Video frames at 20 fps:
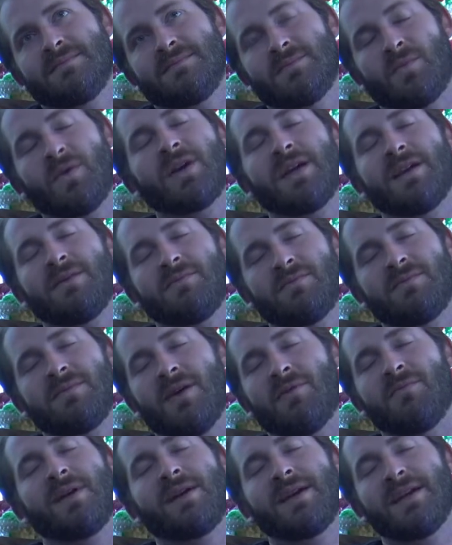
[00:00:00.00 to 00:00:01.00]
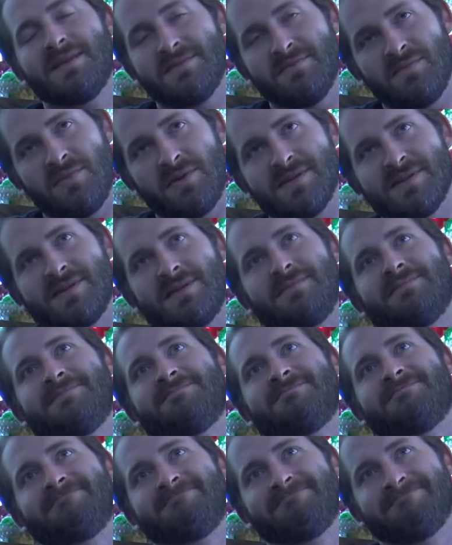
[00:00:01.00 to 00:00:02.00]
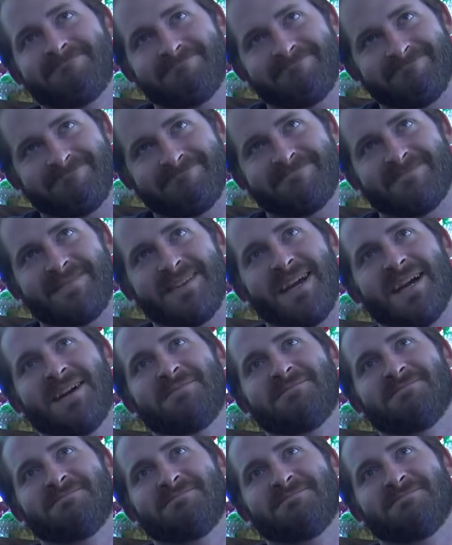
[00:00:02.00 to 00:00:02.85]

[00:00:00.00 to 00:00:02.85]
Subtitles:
Ricky, no, Ricky's in prison. Yeah.